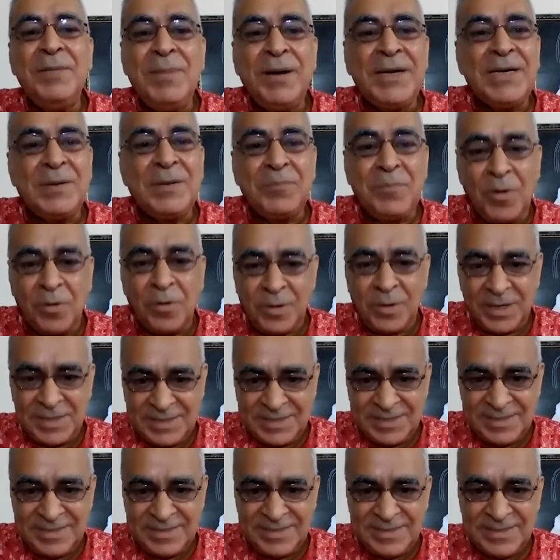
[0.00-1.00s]
better
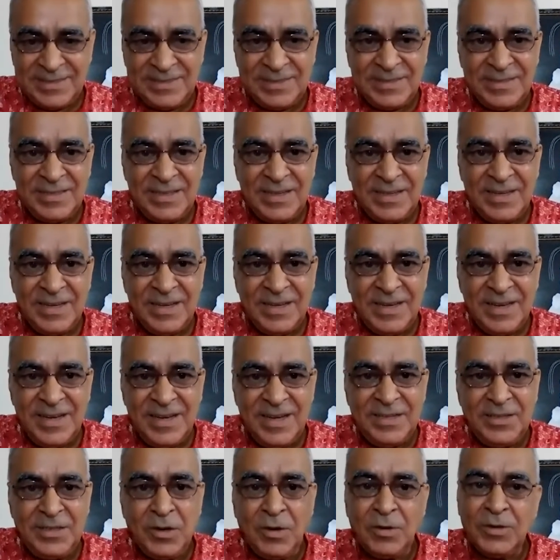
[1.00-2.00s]
progress
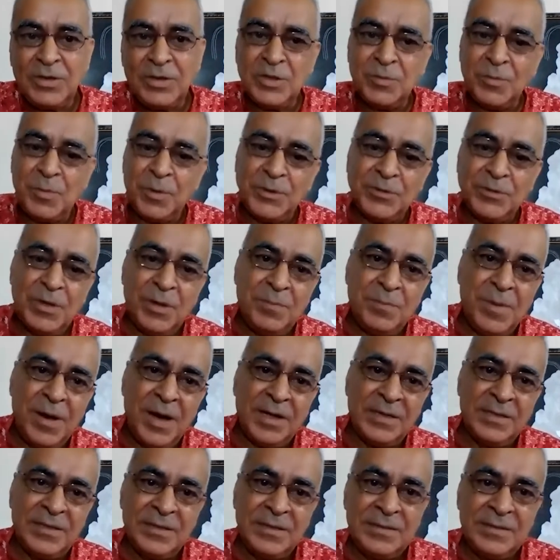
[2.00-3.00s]
in the order of spiritual path.